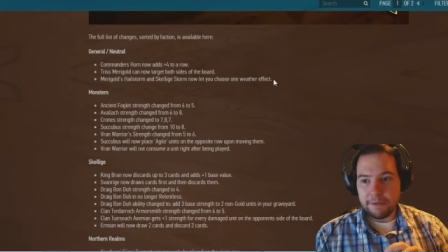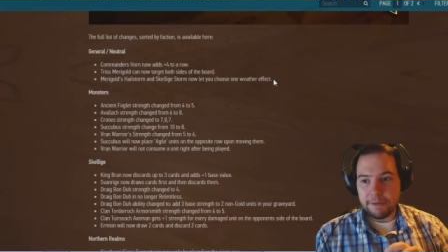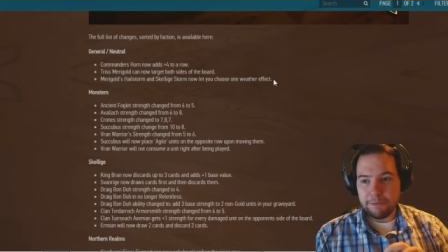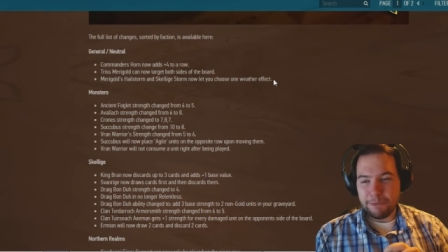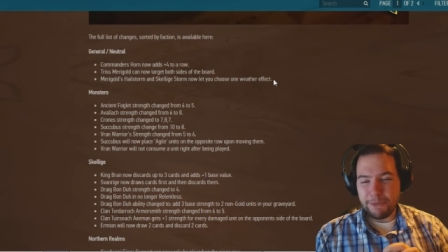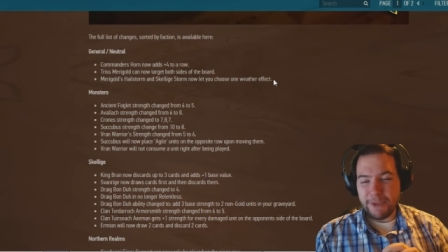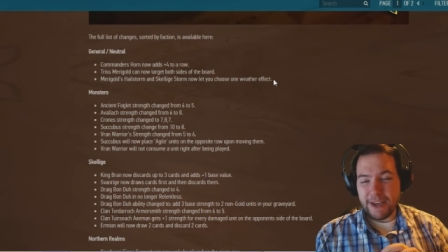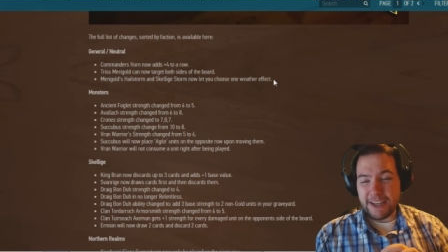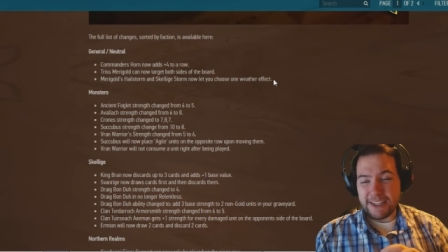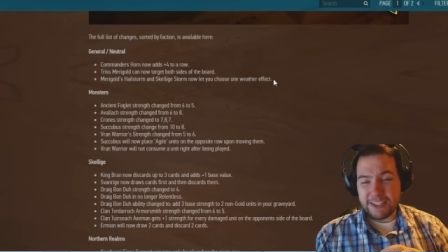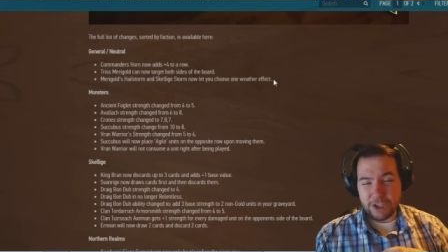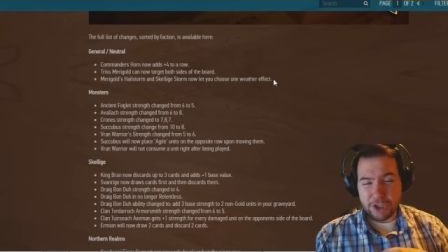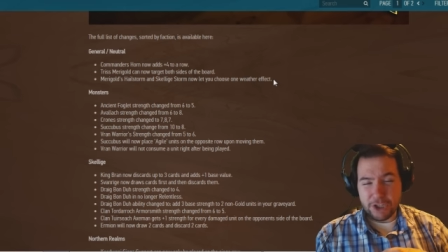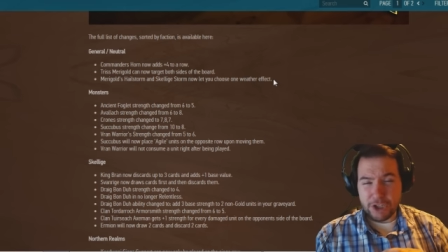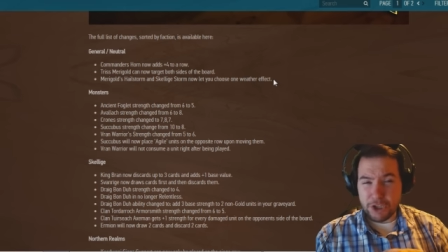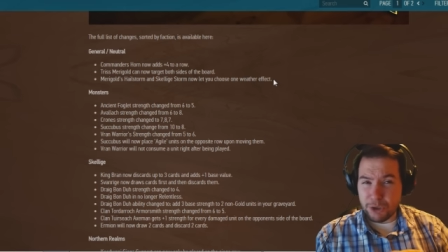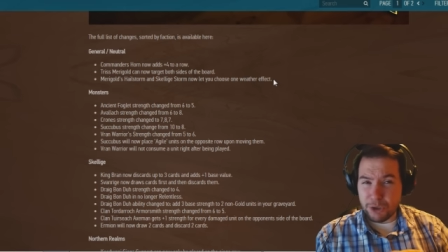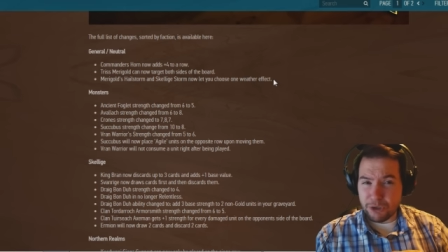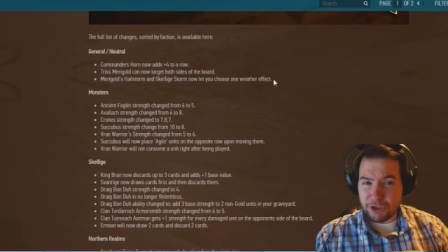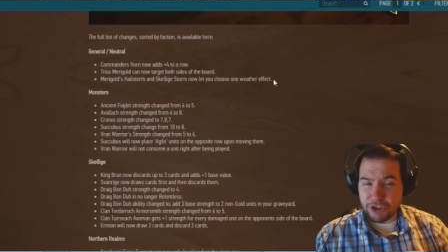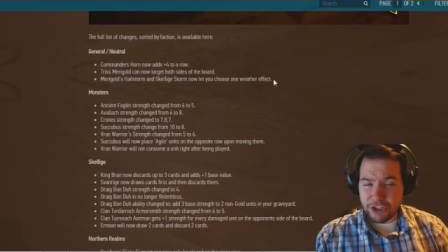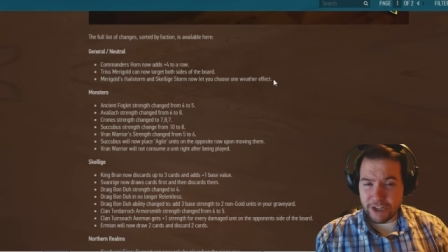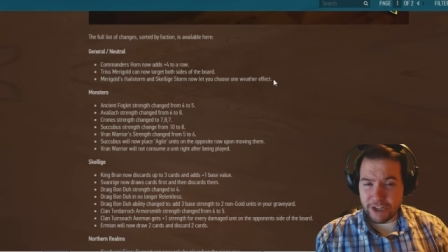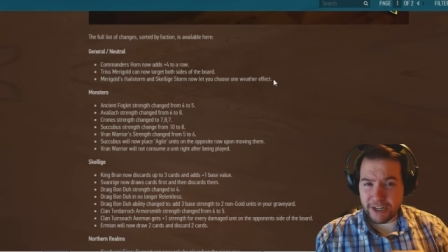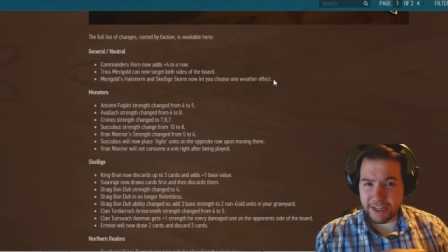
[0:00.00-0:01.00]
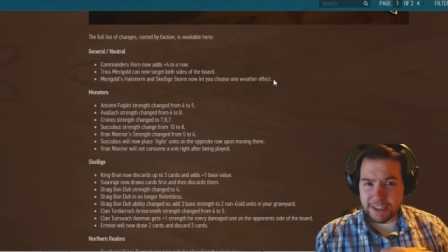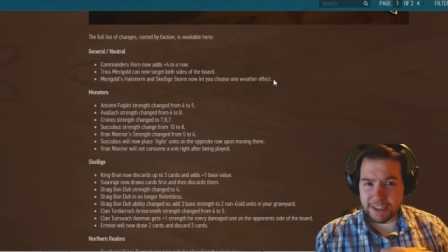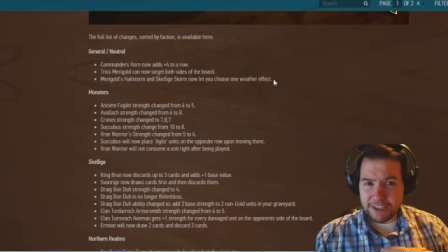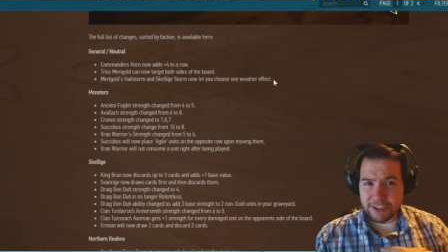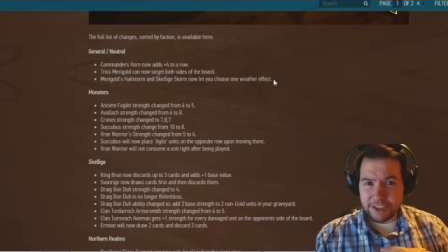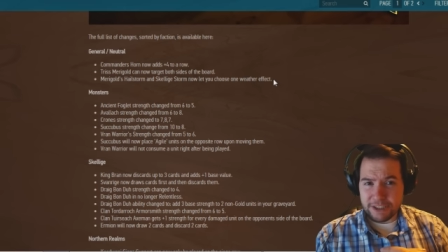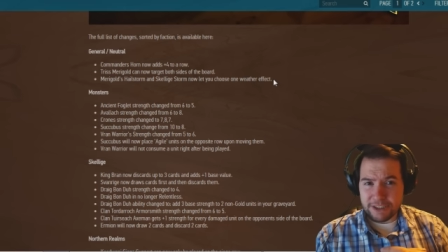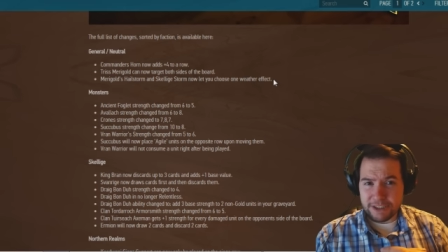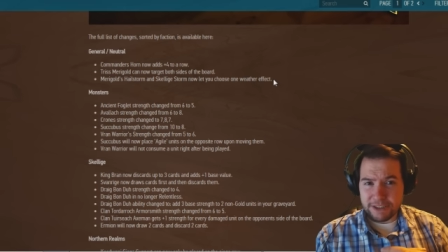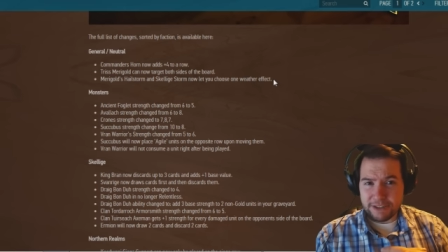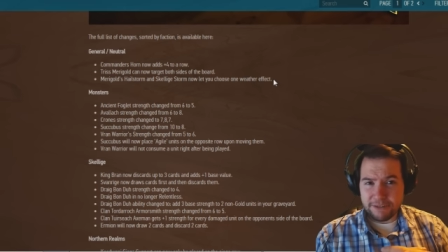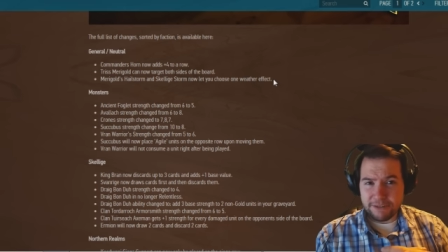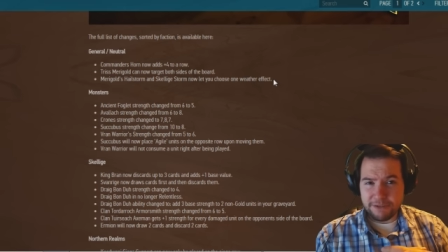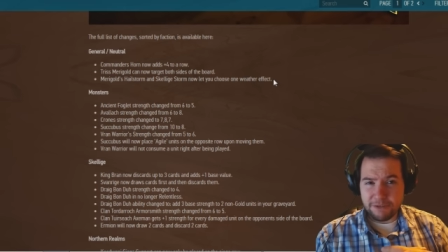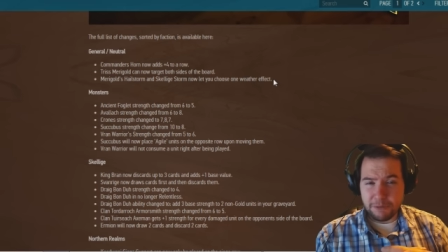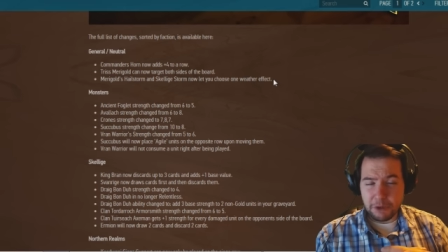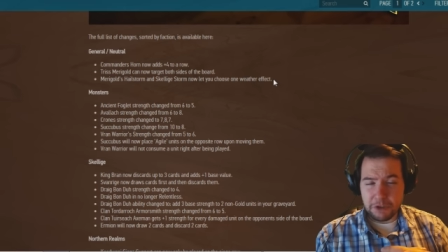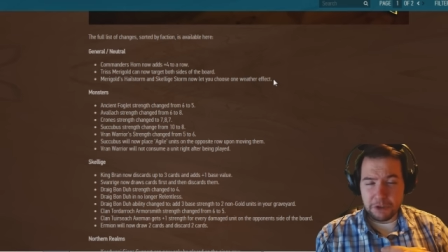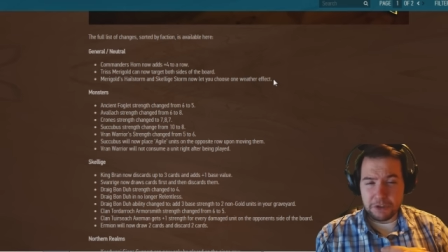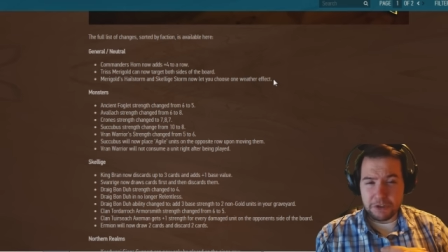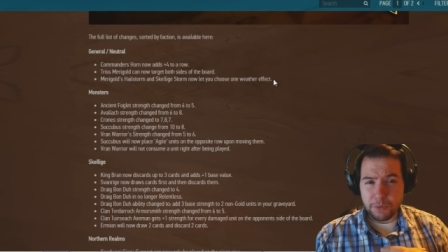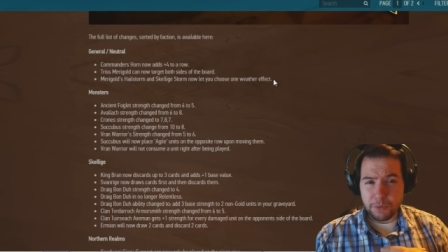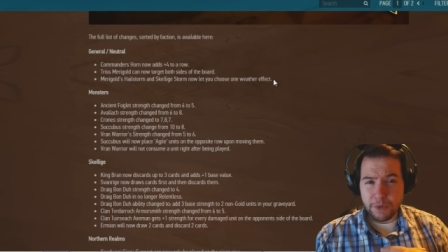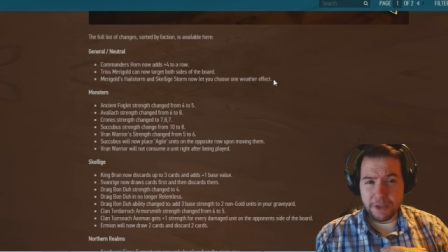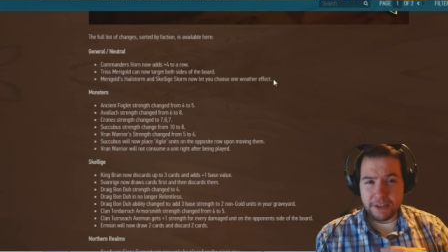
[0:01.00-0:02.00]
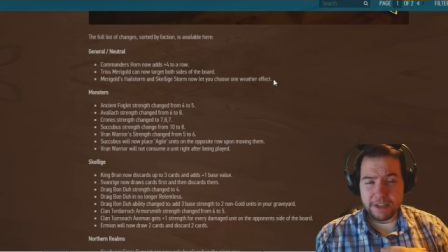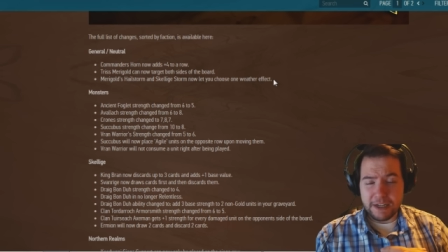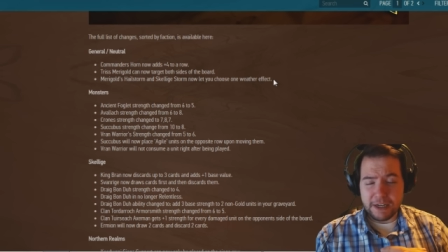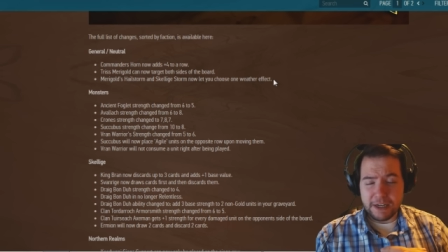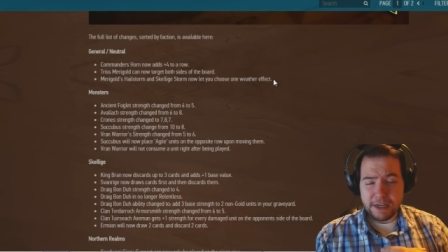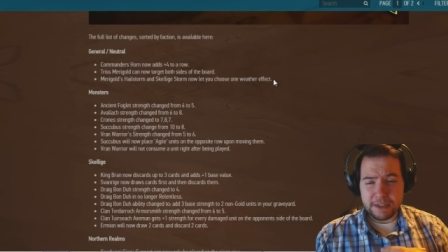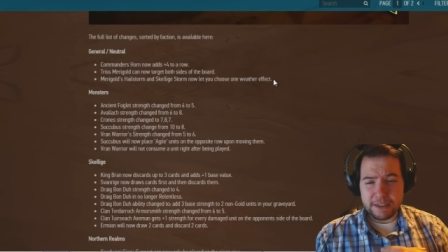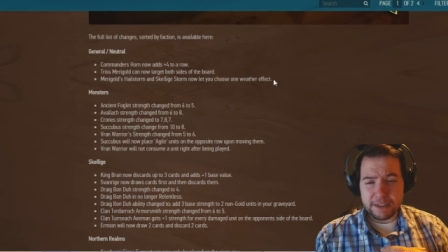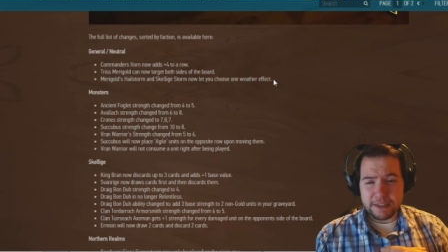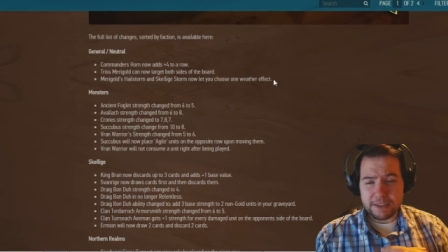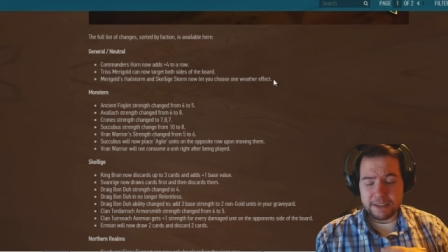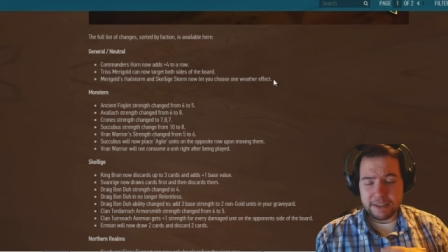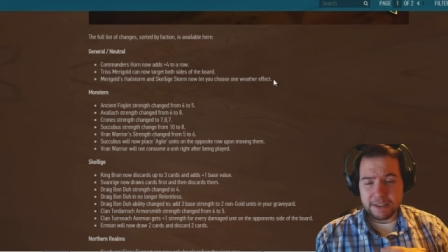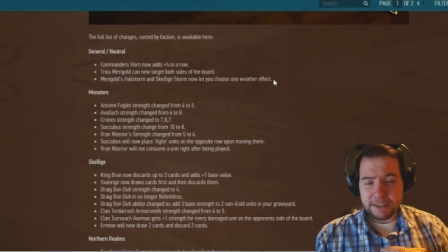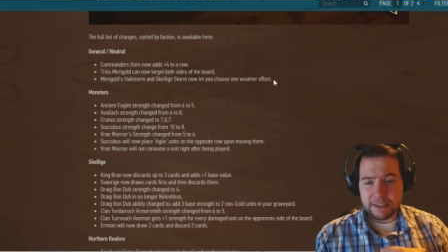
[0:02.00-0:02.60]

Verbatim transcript: That is a huge change, monster weather decks.